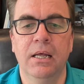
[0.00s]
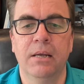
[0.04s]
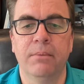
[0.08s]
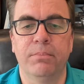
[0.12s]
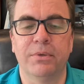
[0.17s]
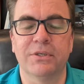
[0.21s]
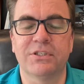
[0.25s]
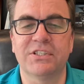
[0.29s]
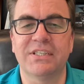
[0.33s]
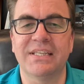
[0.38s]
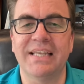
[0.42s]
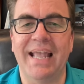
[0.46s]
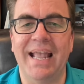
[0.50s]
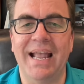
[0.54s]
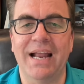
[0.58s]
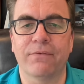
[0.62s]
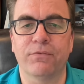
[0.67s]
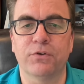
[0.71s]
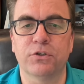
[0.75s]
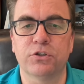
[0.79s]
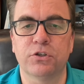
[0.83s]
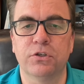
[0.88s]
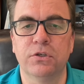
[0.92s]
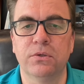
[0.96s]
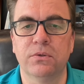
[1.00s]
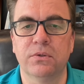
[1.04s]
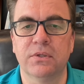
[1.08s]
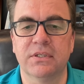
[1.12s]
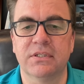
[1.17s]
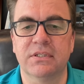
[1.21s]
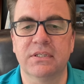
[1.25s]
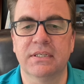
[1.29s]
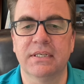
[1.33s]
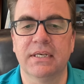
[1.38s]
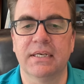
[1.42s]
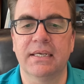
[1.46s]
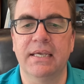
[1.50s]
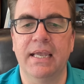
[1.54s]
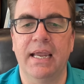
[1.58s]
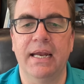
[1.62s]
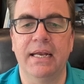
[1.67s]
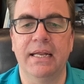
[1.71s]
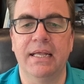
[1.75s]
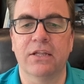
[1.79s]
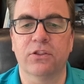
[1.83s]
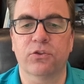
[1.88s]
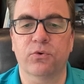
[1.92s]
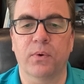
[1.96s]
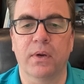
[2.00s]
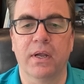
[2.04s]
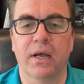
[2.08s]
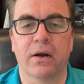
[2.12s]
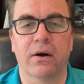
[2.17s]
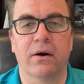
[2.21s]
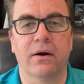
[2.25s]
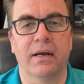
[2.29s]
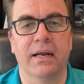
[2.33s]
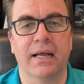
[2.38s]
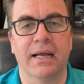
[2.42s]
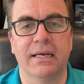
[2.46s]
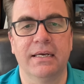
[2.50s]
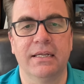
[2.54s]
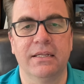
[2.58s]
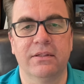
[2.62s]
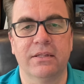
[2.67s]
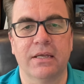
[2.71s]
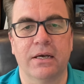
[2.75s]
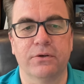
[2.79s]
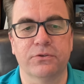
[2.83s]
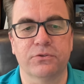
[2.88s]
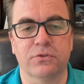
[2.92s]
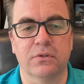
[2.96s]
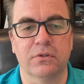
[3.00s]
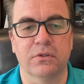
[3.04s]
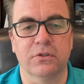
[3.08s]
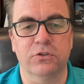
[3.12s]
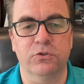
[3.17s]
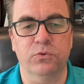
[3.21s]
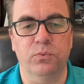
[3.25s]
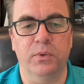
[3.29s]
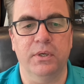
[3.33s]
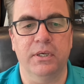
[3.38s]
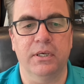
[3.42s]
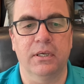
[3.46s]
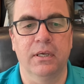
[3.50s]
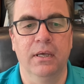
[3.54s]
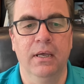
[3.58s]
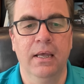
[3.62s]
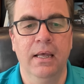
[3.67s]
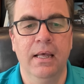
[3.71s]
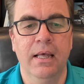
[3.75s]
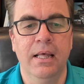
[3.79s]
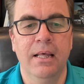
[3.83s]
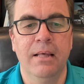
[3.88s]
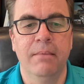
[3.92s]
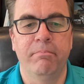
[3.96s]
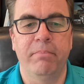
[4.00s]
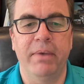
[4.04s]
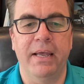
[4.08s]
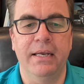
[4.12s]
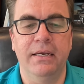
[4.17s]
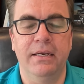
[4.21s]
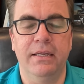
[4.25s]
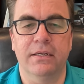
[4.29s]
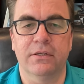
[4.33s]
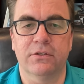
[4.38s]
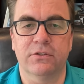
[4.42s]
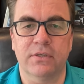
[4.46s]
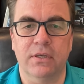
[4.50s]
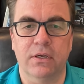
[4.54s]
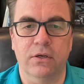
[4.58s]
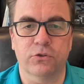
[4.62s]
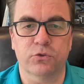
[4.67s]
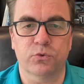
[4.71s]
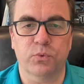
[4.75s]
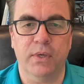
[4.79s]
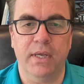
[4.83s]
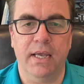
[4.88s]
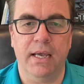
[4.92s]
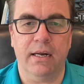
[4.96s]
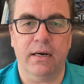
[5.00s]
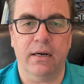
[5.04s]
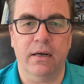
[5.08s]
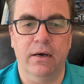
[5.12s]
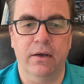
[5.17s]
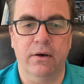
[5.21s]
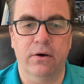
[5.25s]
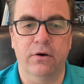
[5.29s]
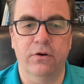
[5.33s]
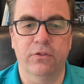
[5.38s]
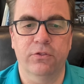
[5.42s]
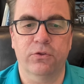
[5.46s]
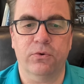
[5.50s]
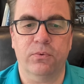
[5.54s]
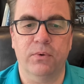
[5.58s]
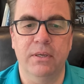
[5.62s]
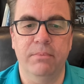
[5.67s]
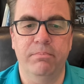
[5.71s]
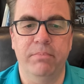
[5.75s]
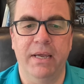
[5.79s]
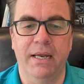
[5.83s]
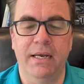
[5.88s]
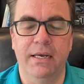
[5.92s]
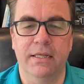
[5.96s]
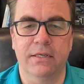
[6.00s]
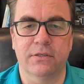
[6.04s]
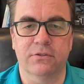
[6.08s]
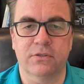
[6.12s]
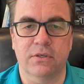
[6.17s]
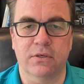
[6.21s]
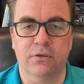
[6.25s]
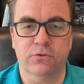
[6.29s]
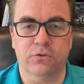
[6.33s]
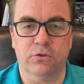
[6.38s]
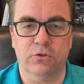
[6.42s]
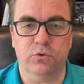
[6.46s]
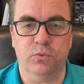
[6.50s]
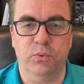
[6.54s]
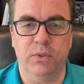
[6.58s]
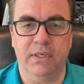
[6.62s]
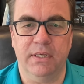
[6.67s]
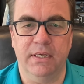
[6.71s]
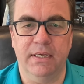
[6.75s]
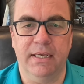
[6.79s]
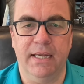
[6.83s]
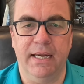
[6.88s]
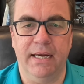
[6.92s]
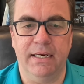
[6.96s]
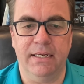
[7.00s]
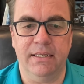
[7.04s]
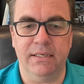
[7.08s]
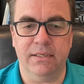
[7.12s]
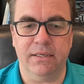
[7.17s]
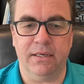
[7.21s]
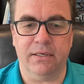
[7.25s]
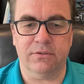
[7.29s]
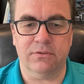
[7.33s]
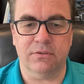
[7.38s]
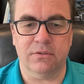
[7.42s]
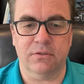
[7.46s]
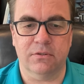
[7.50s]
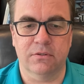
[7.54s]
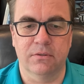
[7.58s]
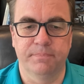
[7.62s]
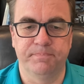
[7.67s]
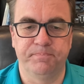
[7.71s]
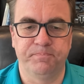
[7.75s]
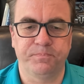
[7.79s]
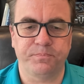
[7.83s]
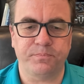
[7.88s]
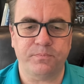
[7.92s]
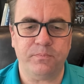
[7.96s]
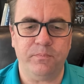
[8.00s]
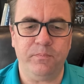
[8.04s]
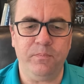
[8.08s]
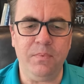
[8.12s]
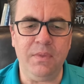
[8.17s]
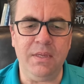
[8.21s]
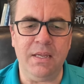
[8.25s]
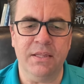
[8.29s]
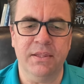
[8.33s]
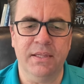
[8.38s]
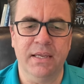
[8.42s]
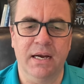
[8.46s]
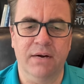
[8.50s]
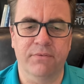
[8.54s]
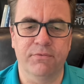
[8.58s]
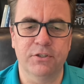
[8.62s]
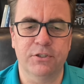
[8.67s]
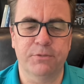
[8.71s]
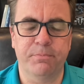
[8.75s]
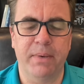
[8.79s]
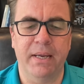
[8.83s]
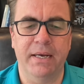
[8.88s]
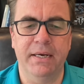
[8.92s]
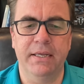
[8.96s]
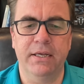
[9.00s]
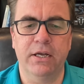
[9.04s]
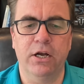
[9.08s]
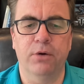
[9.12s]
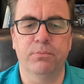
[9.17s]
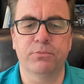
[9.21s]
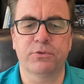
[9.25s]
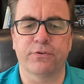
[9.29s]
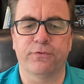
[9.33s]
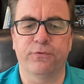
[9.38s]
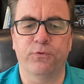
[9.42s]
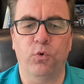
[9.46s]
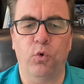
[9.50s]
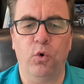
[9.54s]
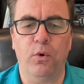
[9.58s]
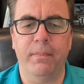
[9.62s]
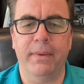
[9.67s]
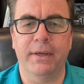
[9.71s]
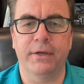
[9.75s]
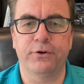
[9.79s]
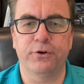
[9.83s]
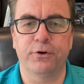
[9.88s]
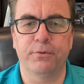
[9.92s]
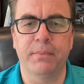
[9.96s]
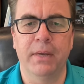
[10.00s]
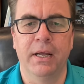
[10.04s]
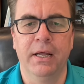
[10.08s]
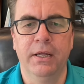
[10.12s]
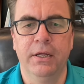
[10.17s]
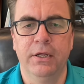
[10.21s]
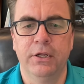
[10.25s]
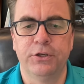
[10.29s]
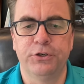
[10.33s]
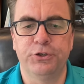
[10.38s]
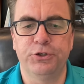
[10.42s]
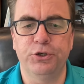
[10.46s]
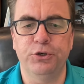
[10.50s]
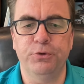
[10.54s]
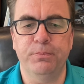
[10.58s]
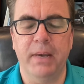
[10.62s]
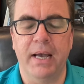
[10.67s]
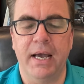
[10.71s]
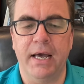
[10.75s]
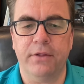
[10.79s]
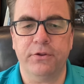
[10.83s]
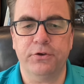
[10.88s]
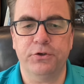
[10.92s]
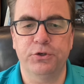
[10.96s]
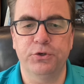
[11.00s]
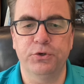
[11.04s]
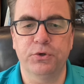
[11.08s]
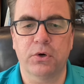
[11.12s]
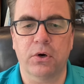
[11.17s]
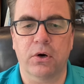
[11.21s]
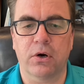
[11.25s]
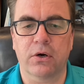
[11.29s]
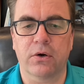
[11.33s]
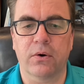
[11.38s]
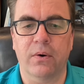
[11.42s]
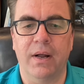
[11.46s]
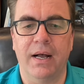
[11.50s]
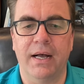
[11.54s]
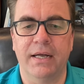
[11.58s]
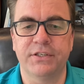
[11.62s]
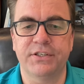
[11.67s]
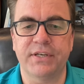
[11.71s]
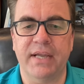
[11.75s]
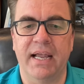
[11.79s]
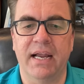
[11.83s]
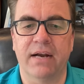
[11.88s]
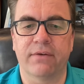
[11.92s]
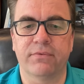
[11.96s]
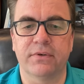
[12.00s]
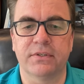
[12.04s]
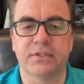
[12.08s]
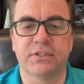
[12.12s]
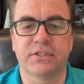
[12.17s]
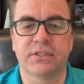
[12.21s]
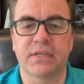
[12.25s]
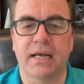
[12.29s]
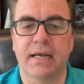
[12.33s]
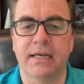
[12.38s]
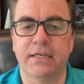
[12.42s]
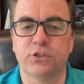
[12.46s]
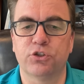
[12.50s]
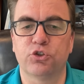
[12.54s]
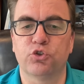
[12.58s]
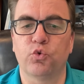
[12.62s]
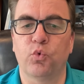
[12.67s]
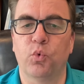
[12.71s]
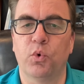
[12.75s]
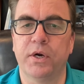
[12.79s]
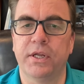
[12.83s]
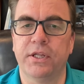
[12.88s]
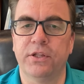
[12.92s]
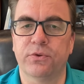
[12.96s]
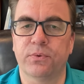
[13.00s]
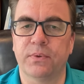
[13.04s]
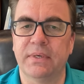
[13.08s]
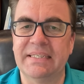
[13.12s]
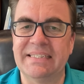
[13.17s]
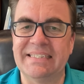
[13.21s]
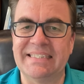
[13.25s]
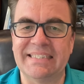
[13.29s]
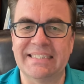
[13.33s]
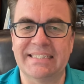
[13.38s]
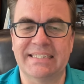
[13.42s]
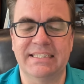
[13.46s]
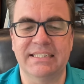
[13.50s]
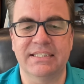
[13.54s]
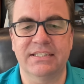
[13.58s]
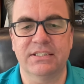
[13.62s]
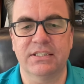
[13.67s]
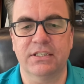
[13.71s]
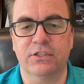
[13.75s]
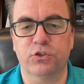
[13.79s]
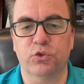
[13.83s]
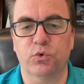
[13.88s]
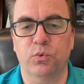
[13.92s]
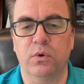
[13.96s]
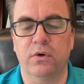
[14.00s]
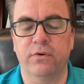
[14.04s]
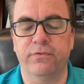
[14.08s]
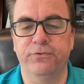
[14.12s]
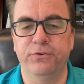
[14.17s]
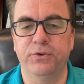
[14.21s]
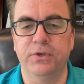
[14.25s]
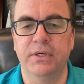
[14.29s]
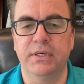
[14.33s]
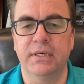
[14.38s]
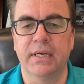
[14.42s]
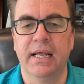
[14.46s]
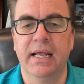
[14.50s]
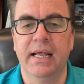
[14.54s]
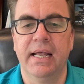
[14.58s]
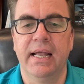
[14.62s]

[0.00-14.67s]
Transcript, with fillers: Puts the average new listing in Katy at 390,000 this week. Pending sales, we had 103 pending sales this week in Katy, Texas. The average pending home's a 4-bedroom, 2-bath, 2-car garage. Average size 2366 square foot.